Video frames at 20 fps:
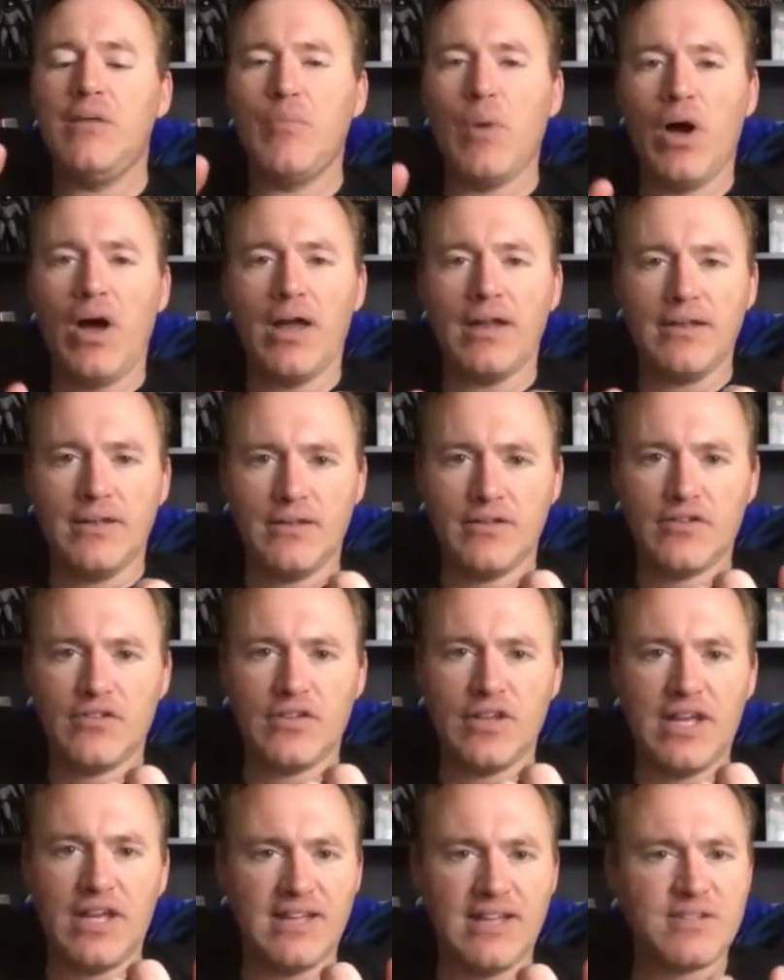he bought,
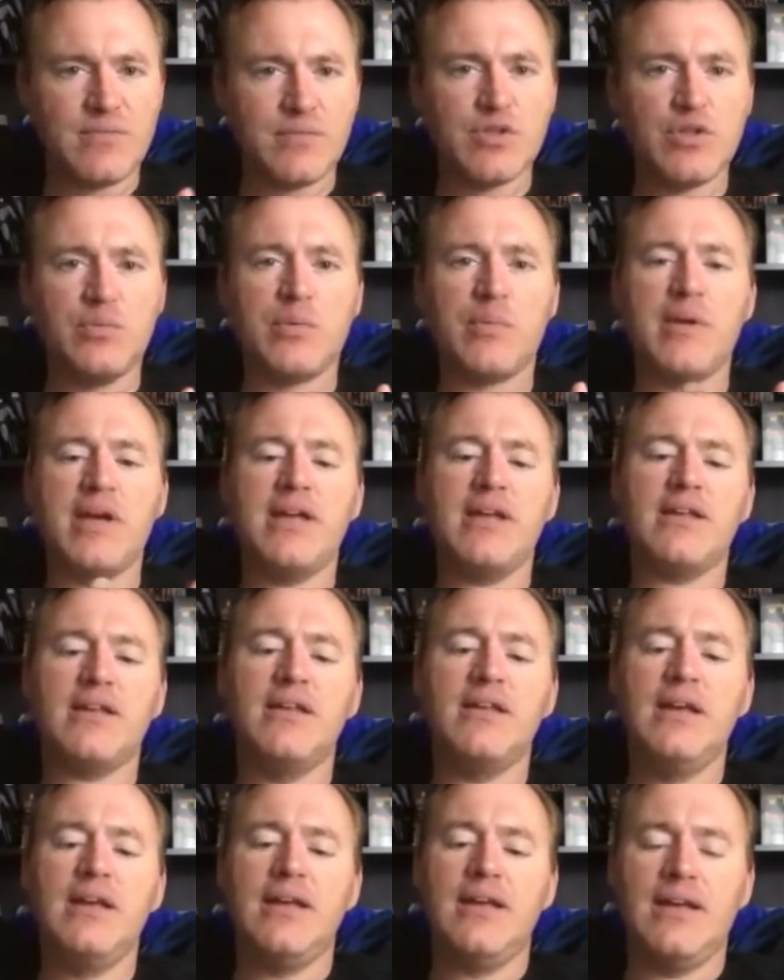he had some
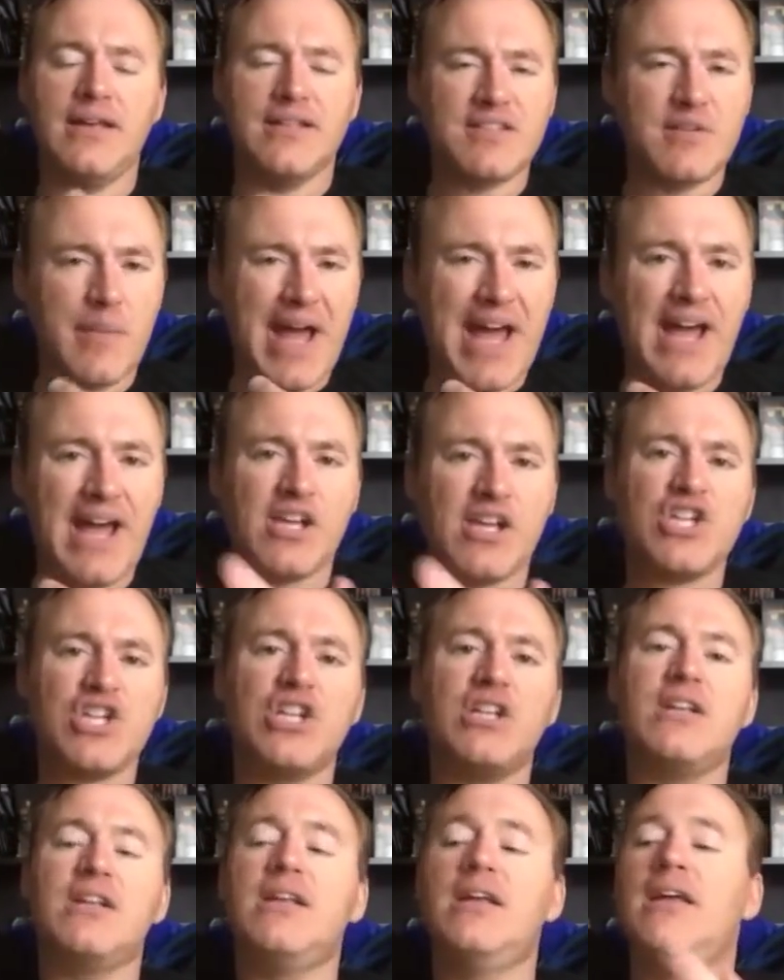Superman, he had some
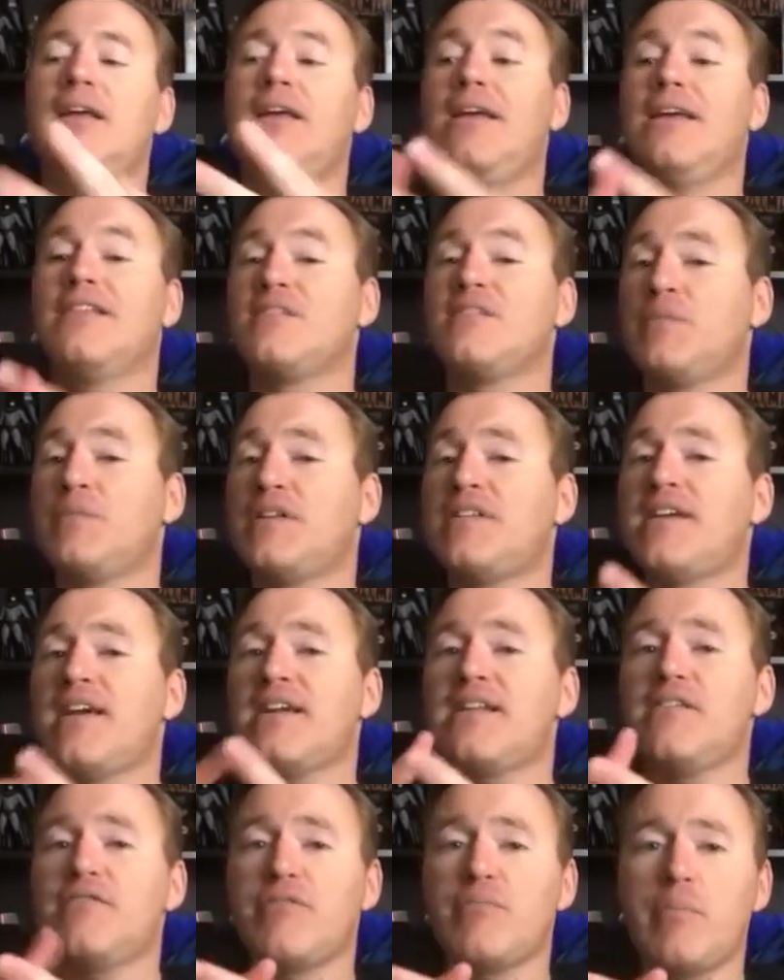action, he had some
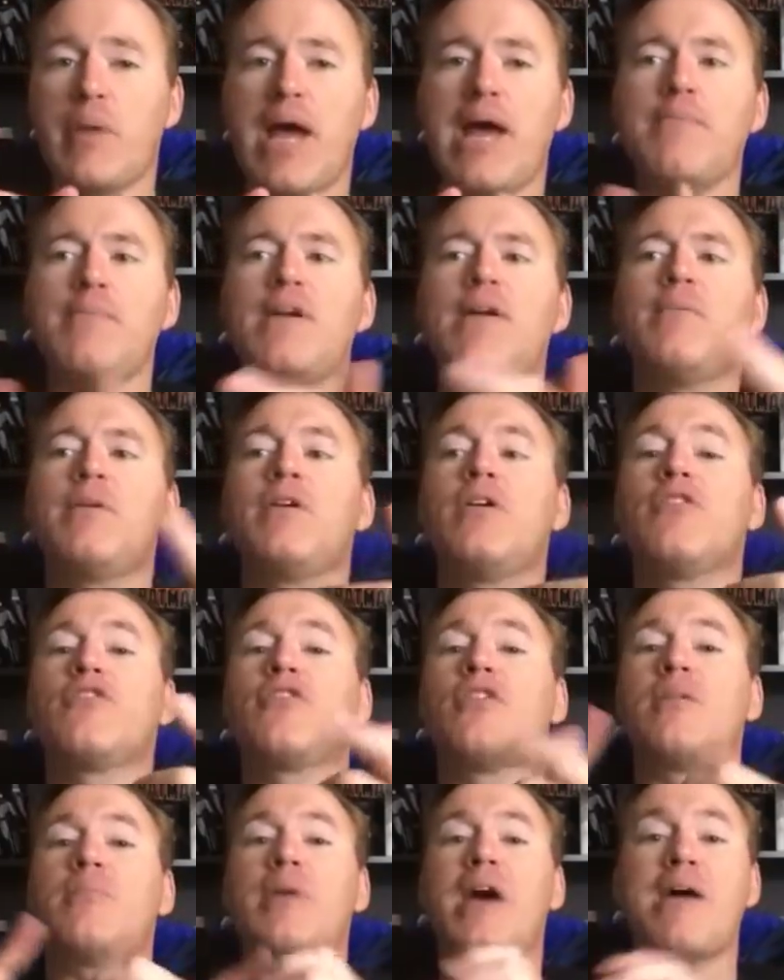detective and Batman, but he
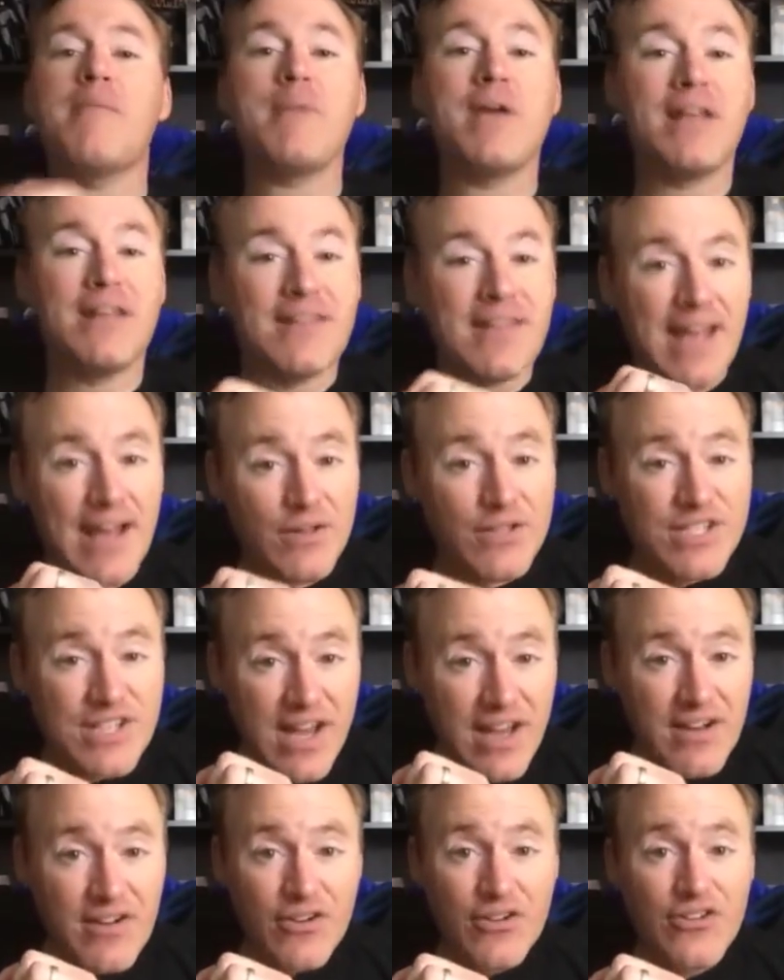also had Batman and the
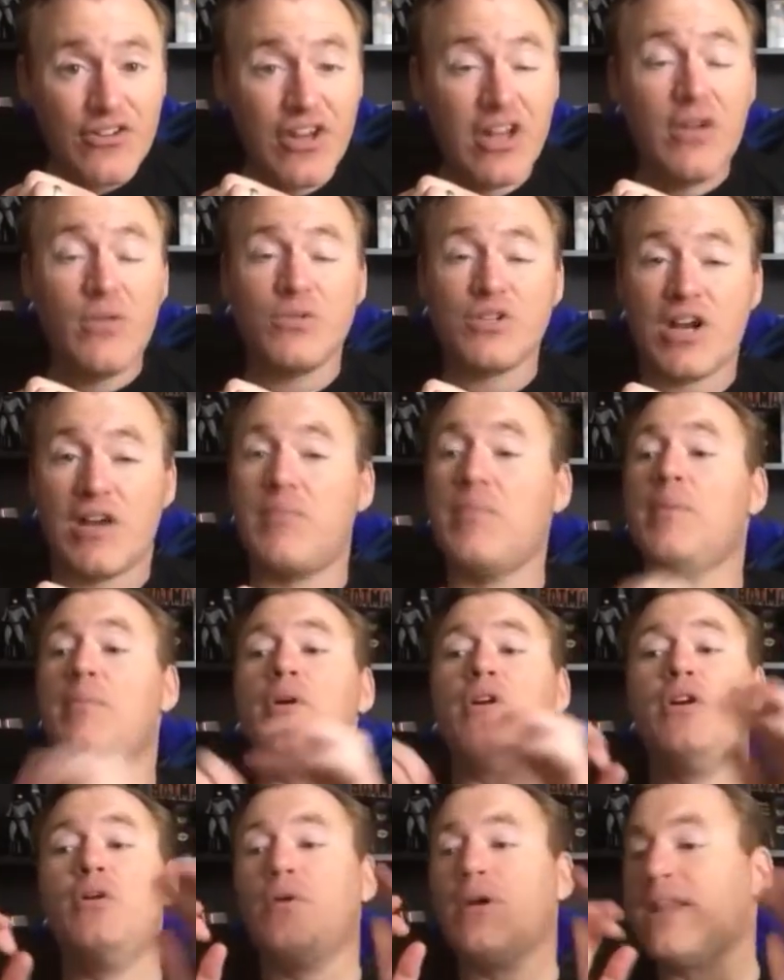Outsiders, which I
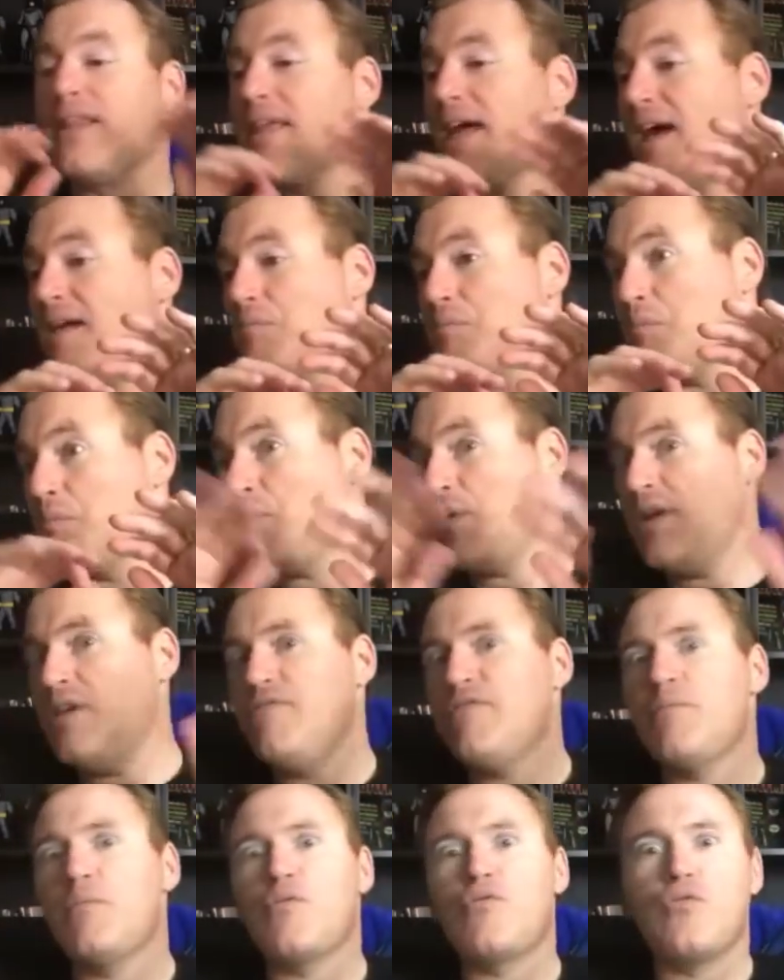remember knowing that
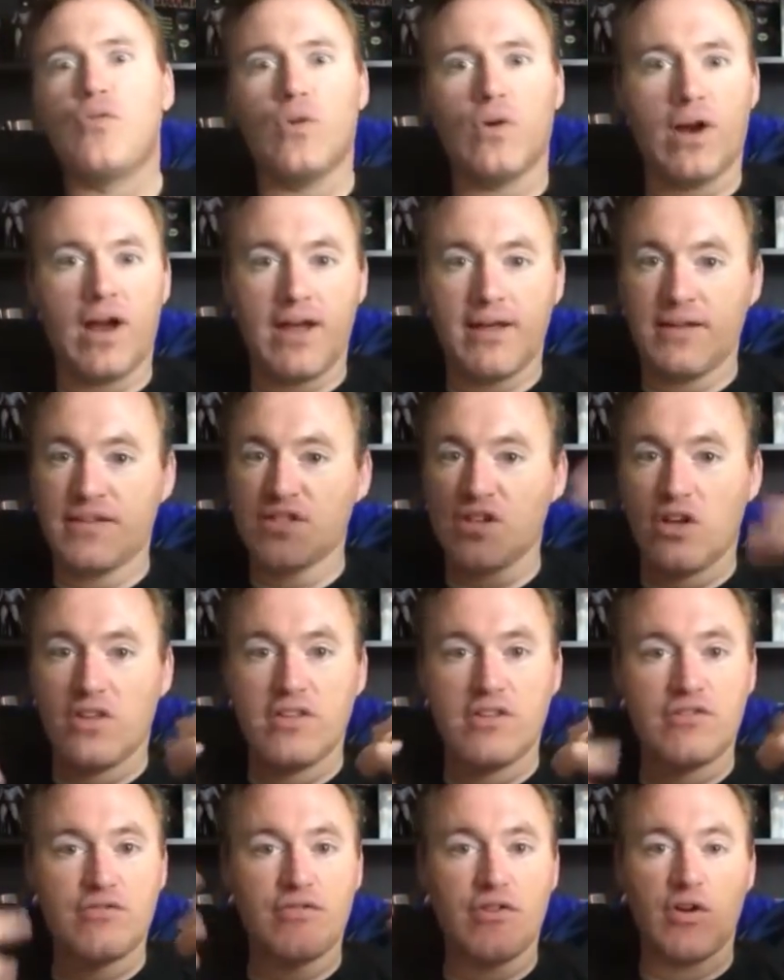even before I saw
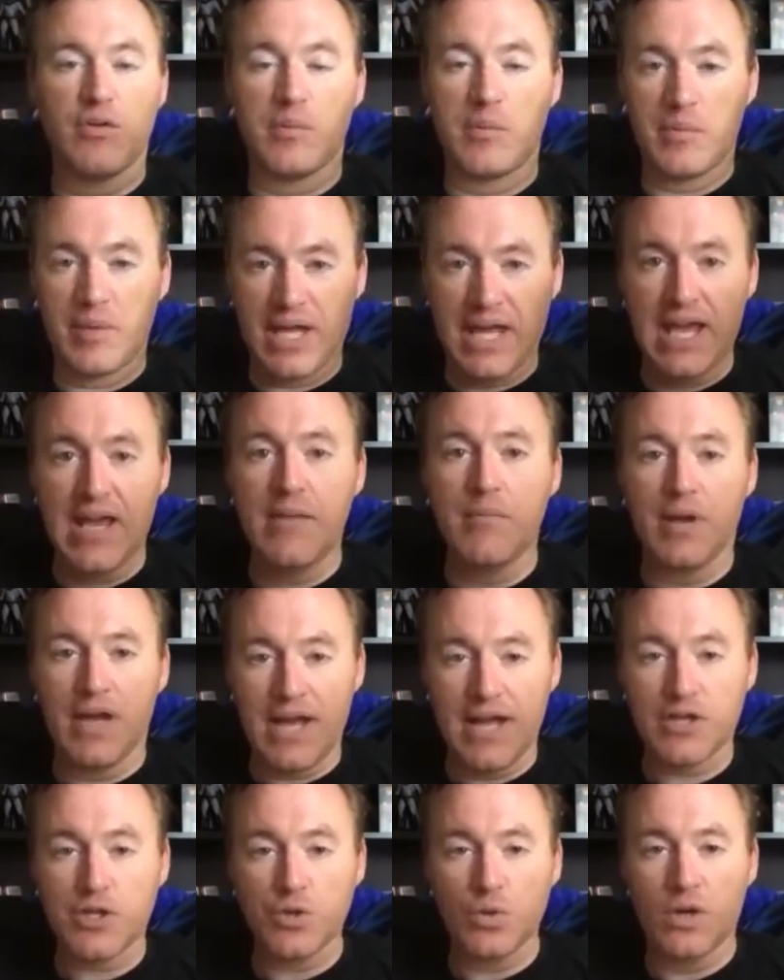this film and became an
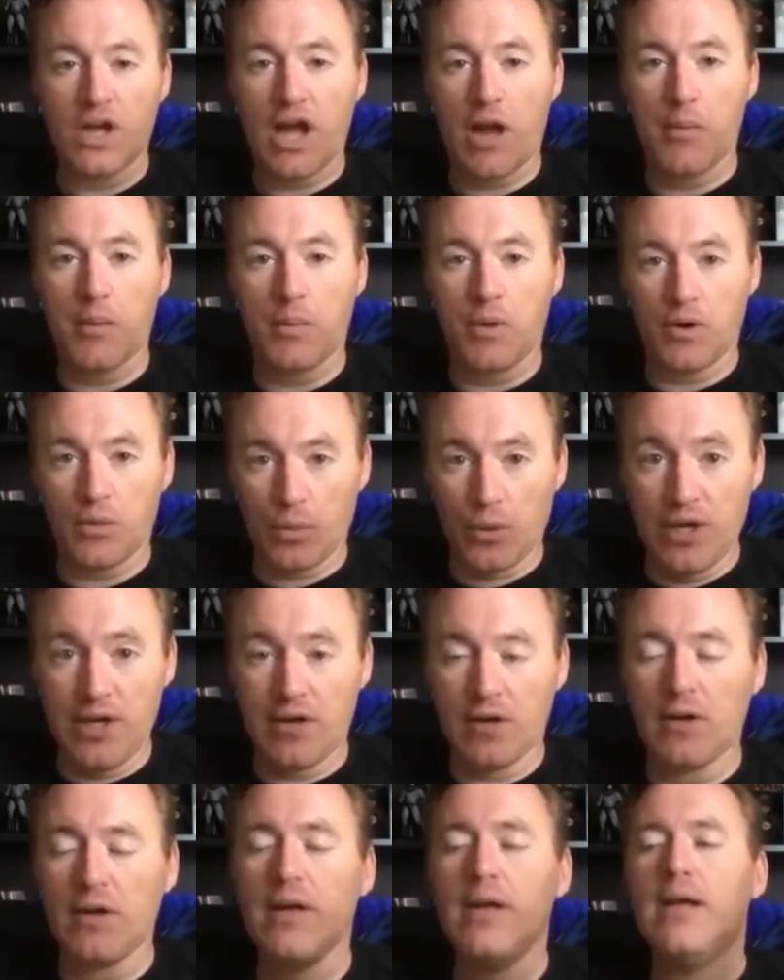actual comic book
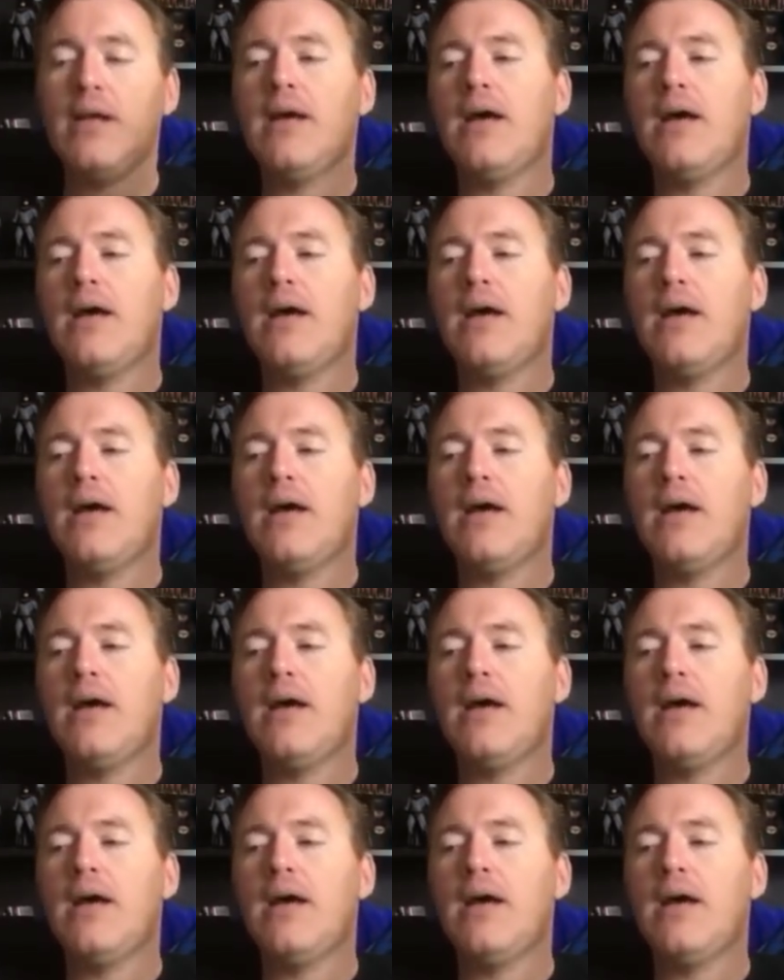reader.